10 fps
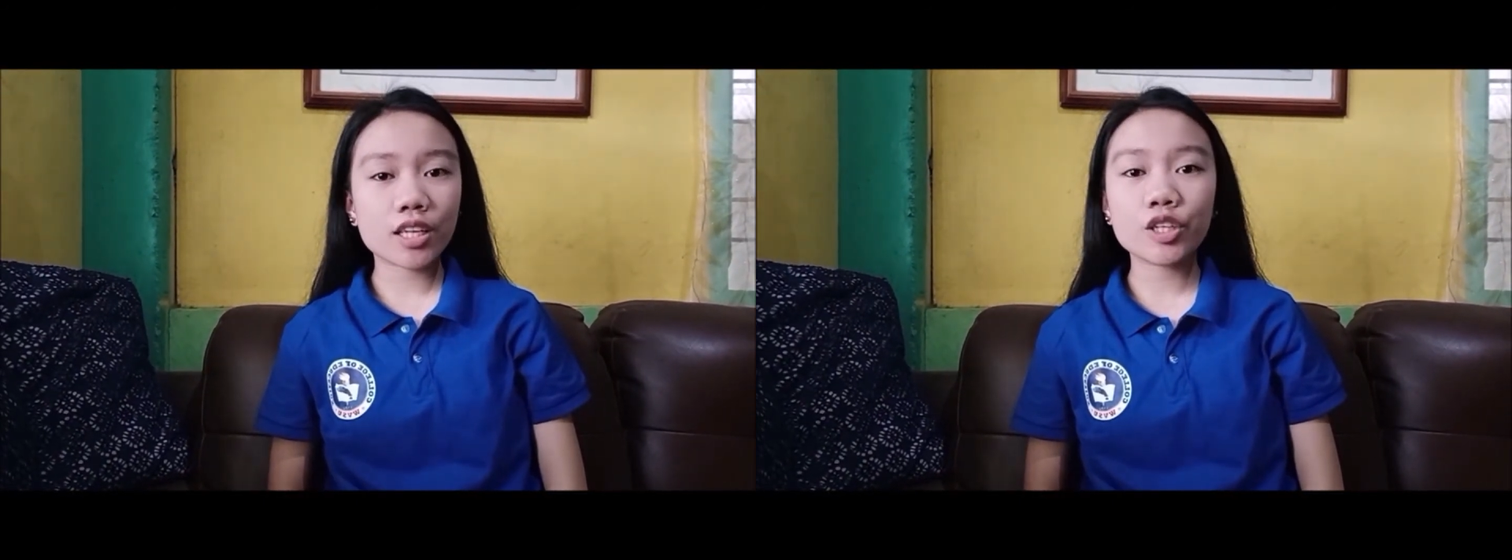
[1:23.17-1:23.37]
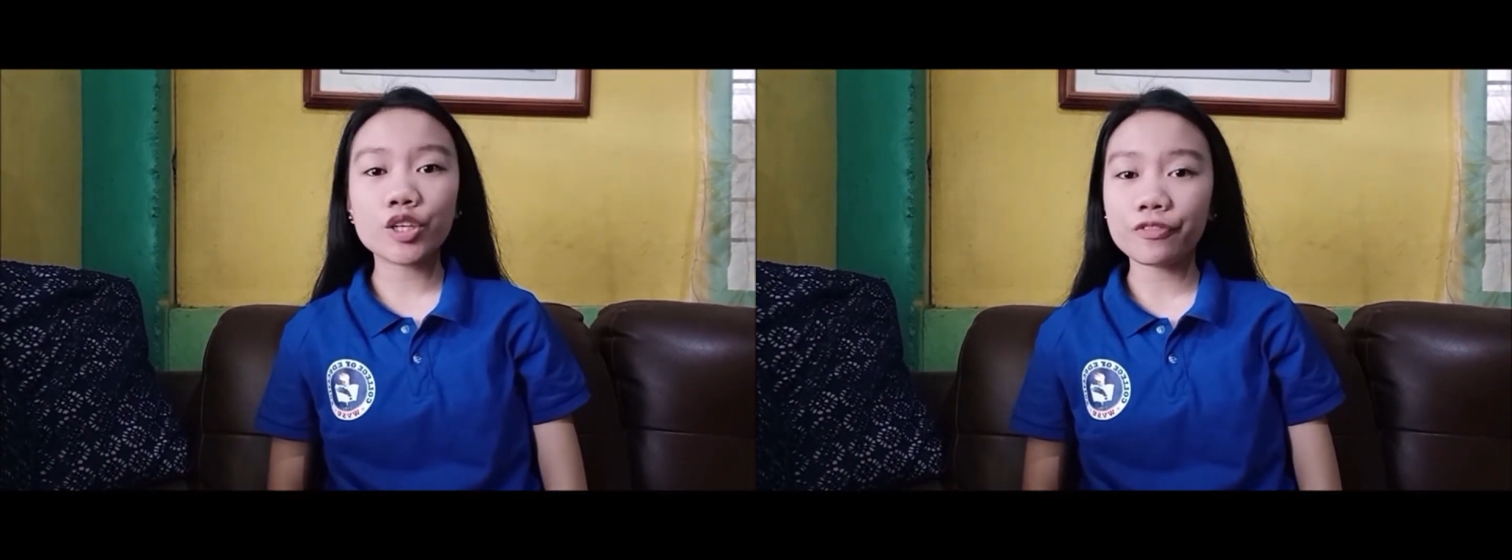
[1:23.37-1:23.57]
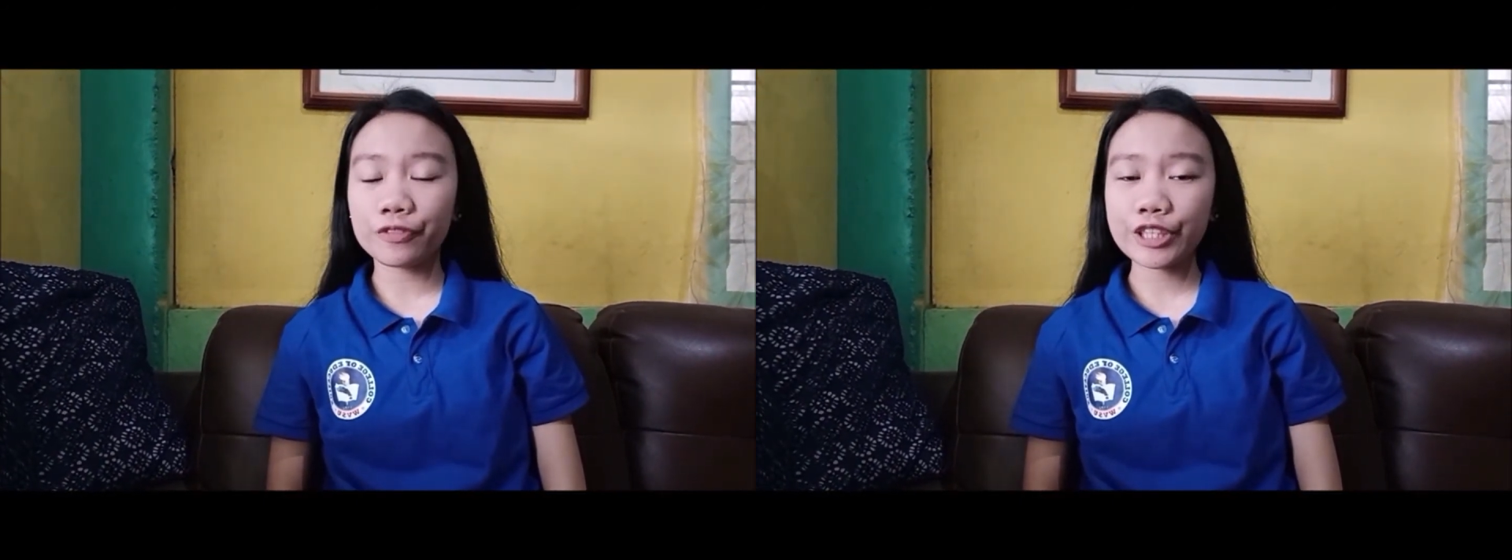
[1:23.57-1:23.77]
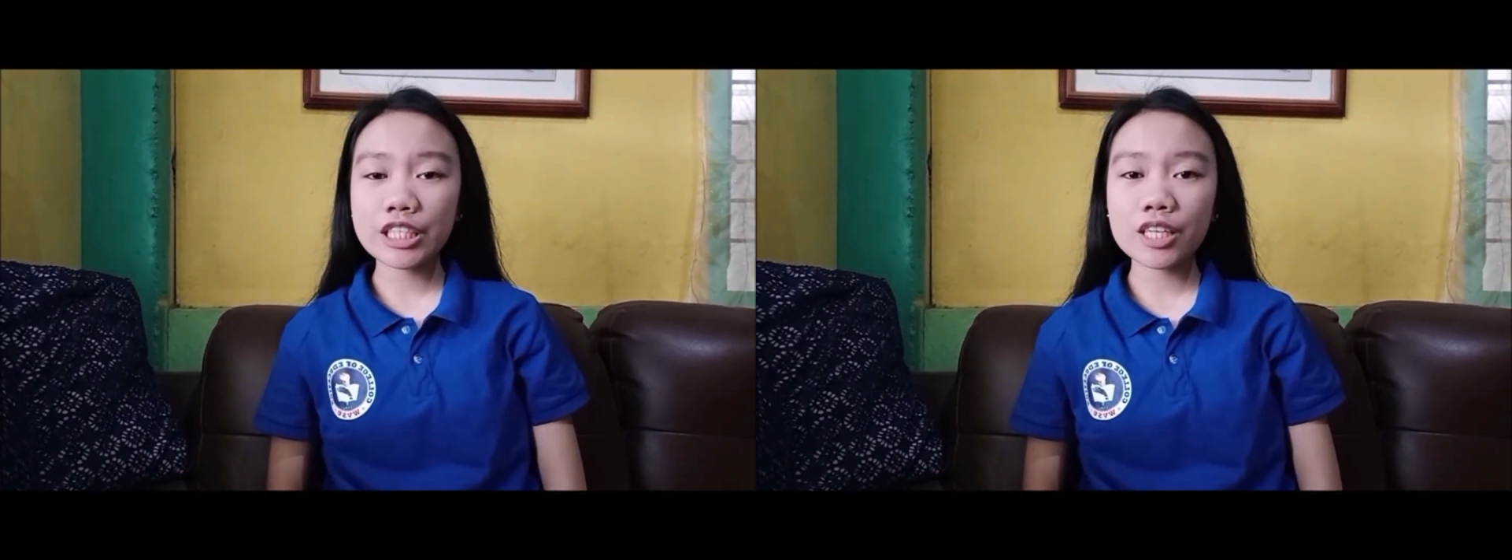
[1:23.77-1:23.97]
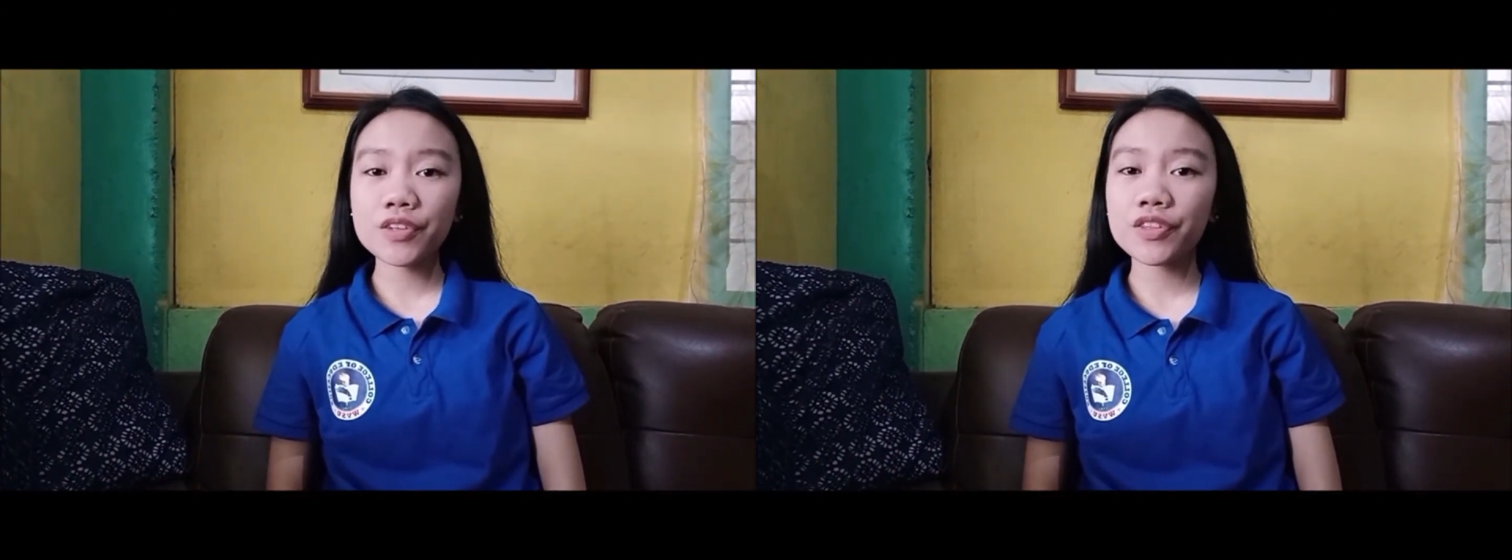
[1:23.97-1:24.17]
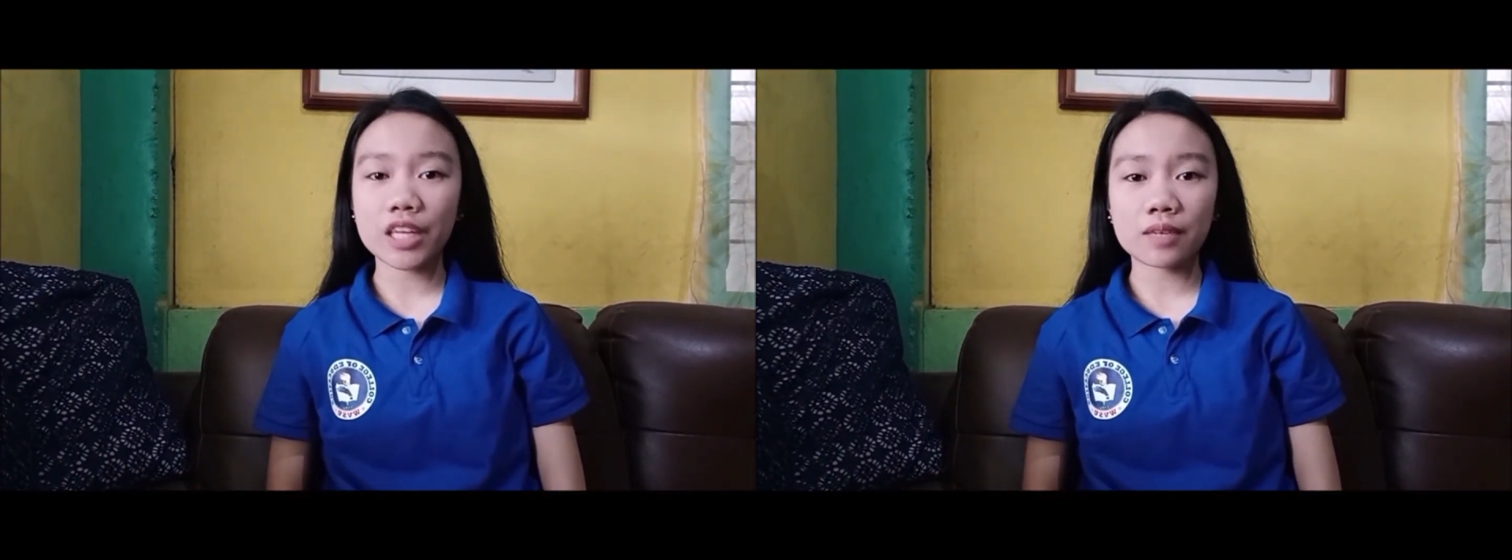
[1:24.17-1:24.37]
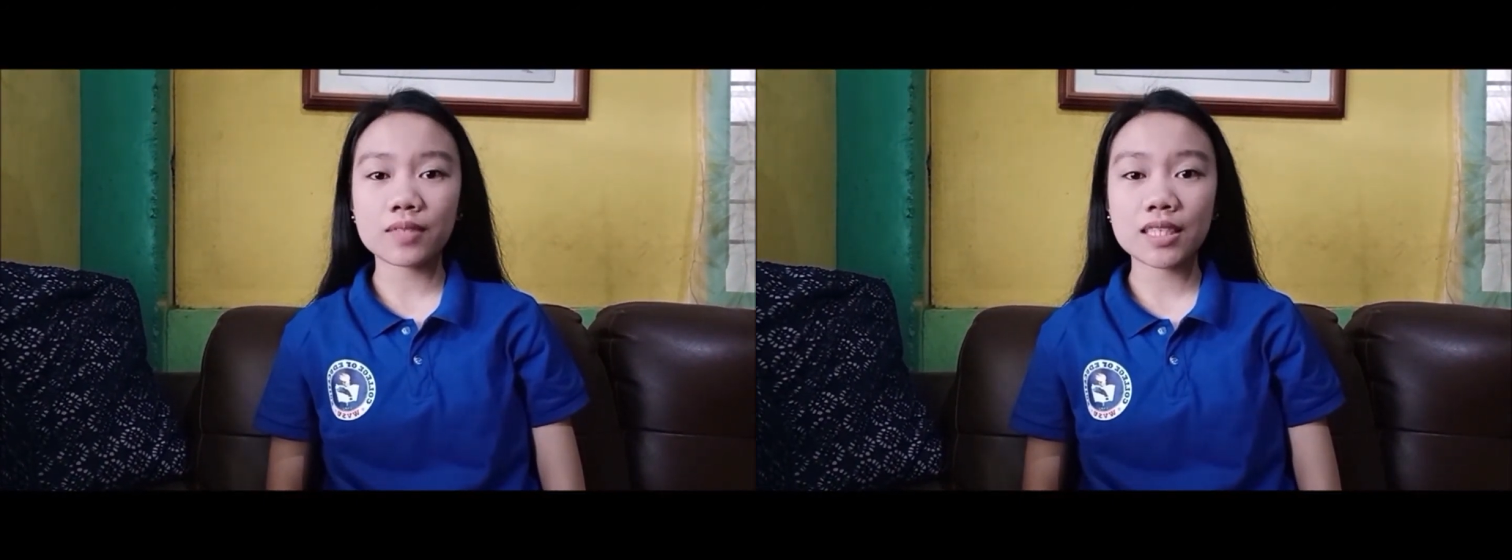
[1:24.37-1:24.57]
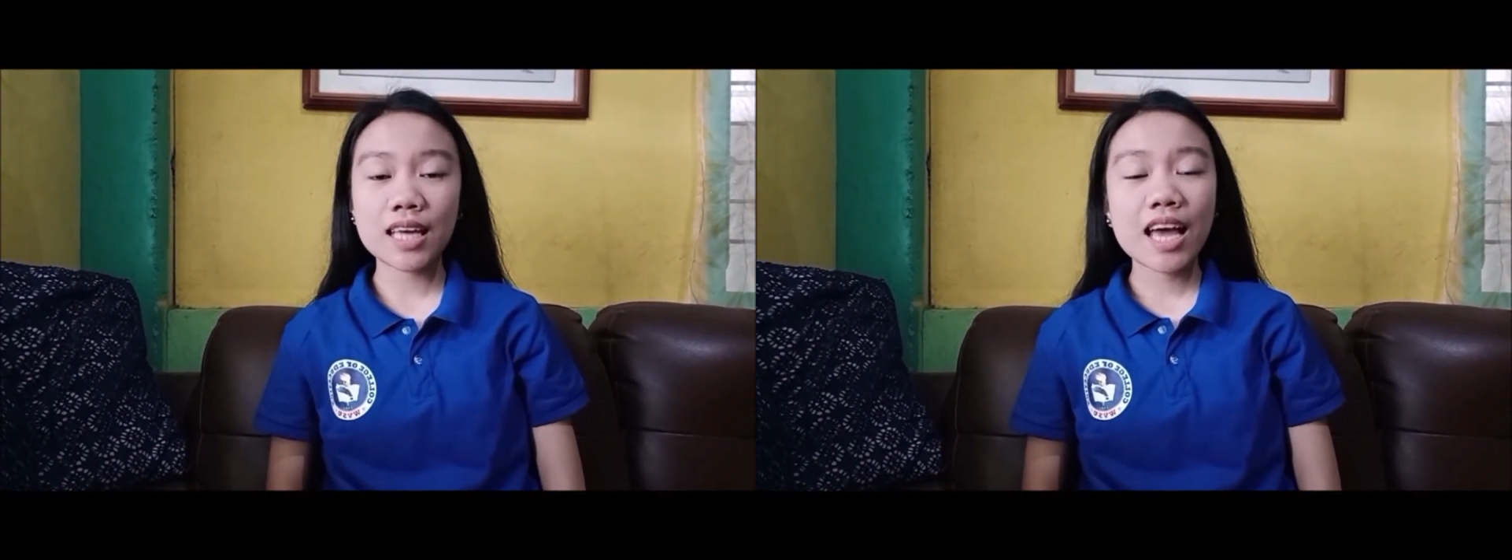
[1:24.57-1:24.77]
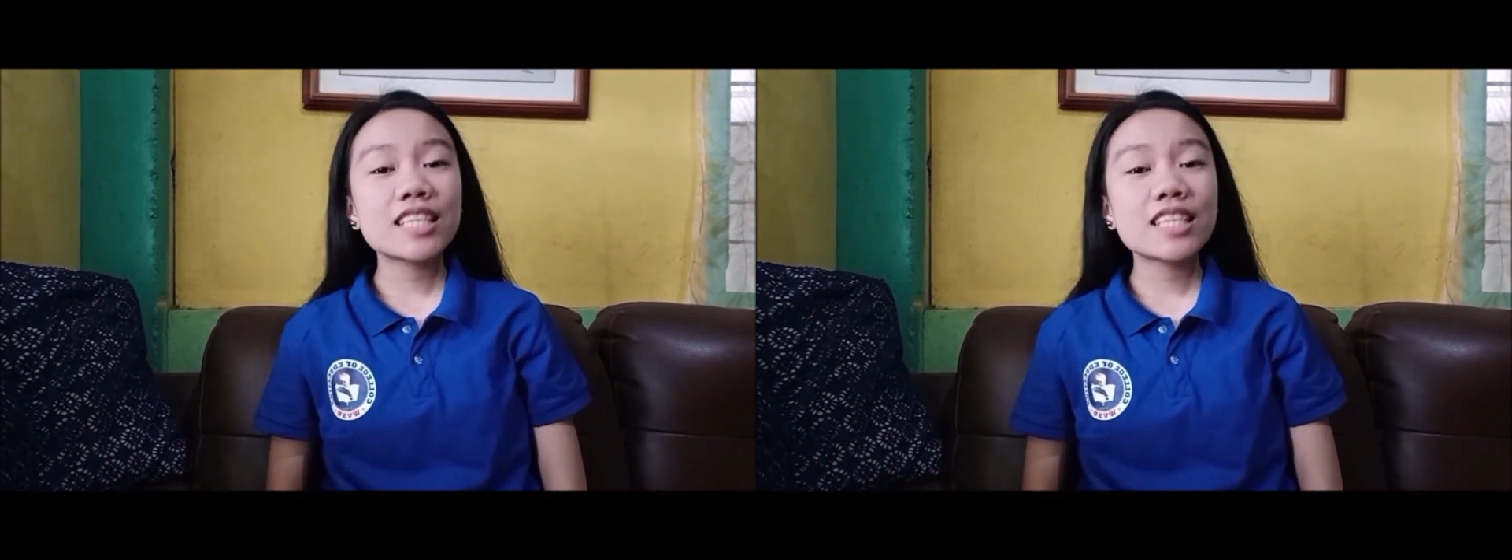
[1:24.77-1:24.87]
universal themes